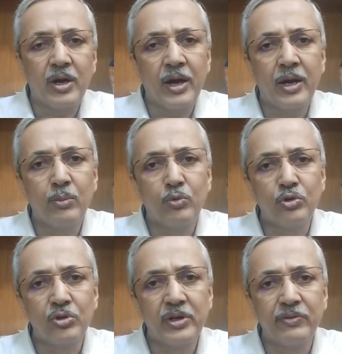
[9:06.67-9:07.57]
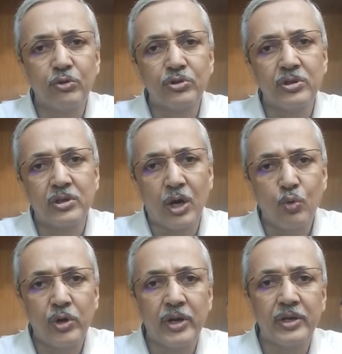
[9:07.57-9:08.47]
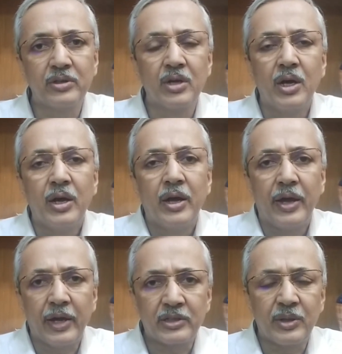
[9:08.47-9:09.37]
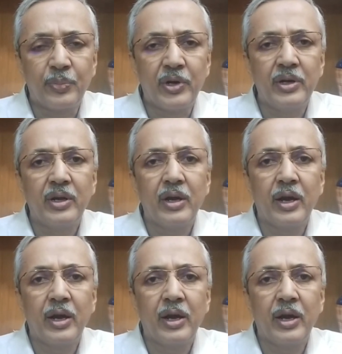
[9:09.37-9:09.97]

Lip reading: and mutual divorce is nowadays accepted,